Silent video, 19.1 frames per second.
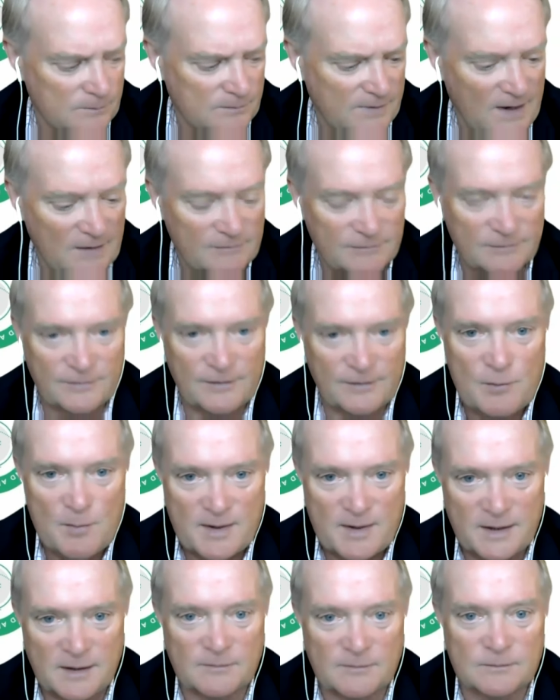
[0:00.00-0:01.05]
behalf of
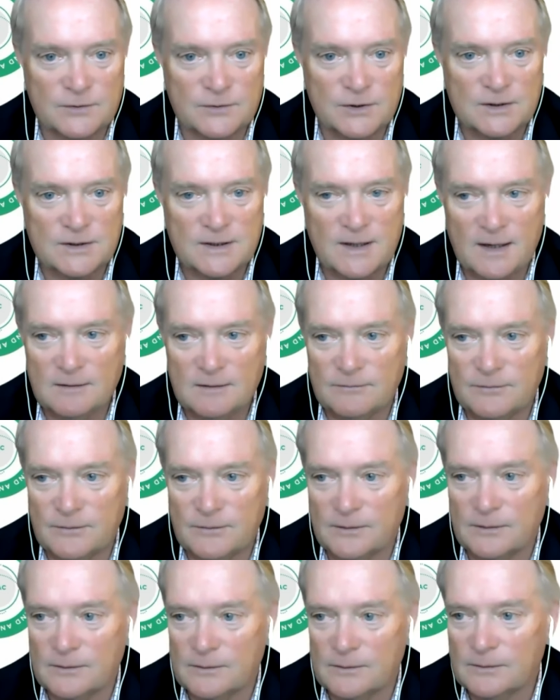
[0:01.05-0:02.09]
everybody at GTAC
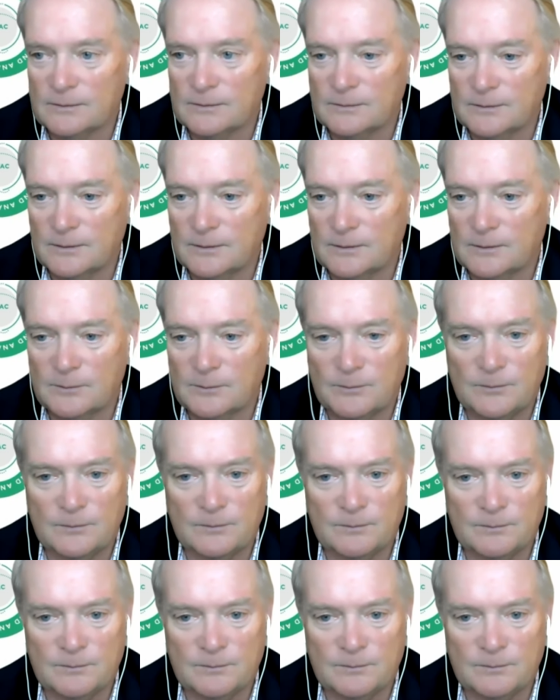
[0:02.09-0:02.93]
for your your